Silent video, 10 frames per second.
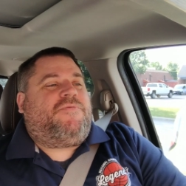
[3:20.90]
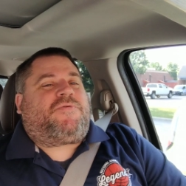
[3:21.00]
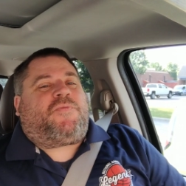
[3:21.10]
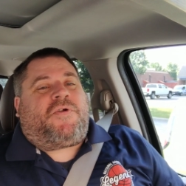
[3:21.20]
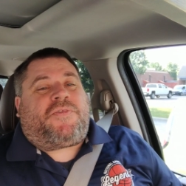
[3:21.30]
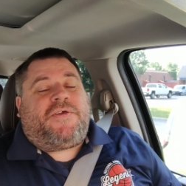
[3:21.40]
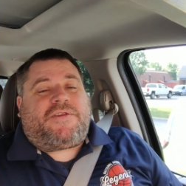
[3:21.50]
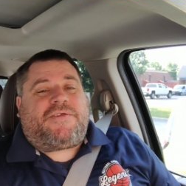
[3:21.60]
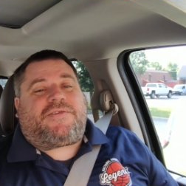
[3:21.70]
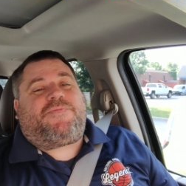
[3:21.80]
it was worth
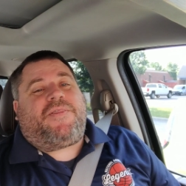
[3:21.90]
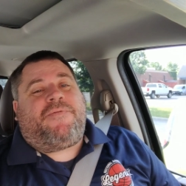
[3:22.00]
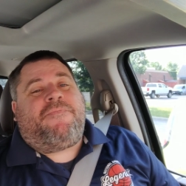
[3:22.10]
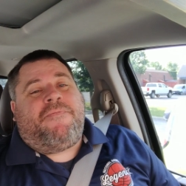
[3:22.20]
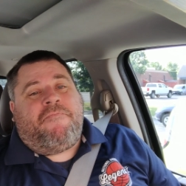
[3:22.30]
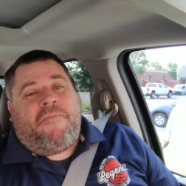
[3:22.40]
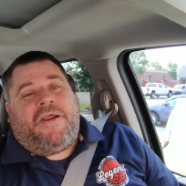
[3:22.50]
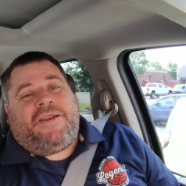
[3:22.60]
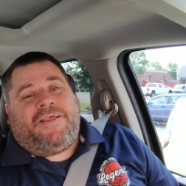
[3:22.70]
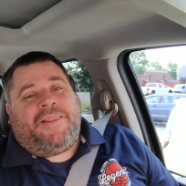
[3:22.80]
it to spend the
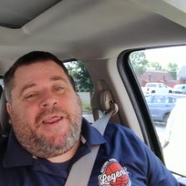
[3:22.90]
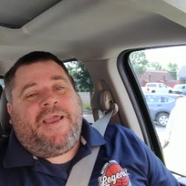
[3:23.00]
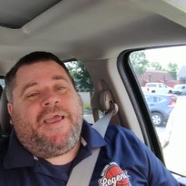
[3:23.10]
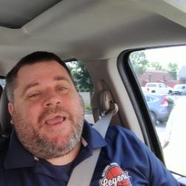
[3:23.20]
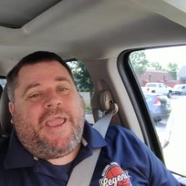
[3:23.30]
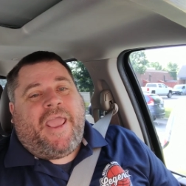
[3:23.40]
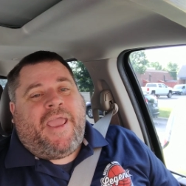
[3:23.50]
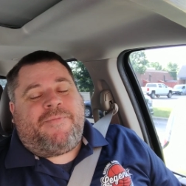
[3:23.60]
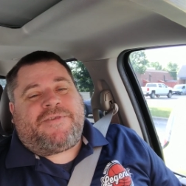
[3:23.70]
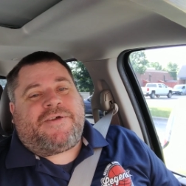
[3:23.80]
money to let
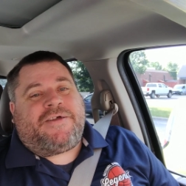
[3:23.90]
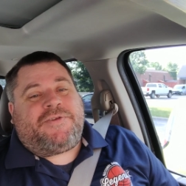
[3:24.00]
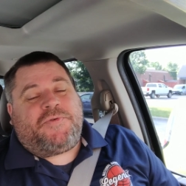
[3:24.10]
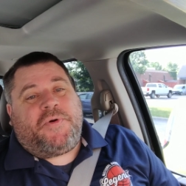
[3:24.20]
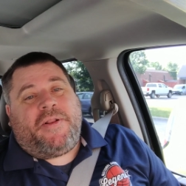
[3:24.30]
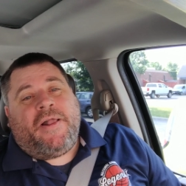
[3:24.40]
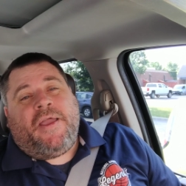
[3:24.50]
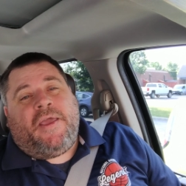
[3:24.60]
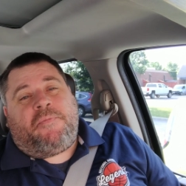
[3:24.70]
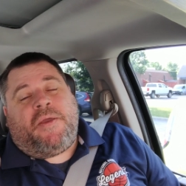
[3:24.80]
Amazon do it.
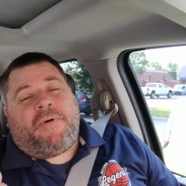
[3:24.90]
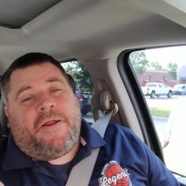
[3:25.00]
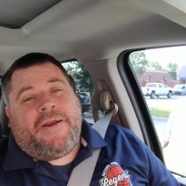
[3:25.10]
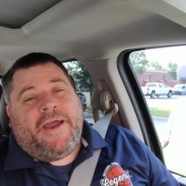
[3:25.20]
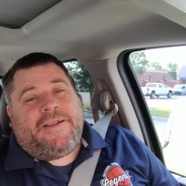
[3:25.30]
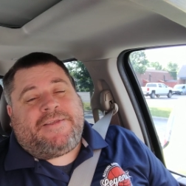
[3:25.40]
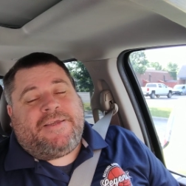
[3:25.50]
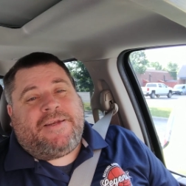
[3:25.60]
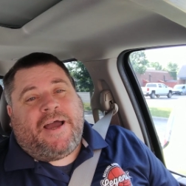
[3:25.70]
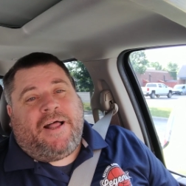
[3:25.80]
It'd be about
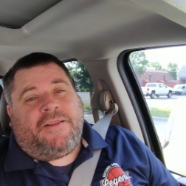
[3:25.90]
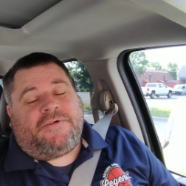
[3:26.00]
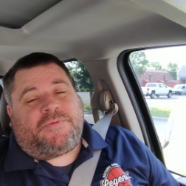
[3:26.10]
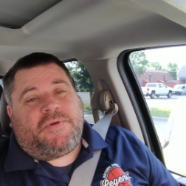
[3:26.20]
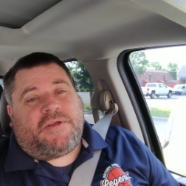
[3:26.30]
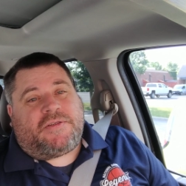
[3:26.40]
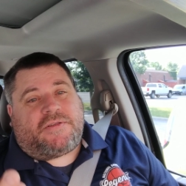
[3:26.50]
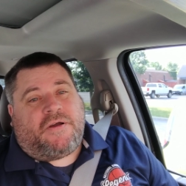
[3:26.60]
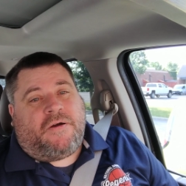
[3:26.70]
$19 because it's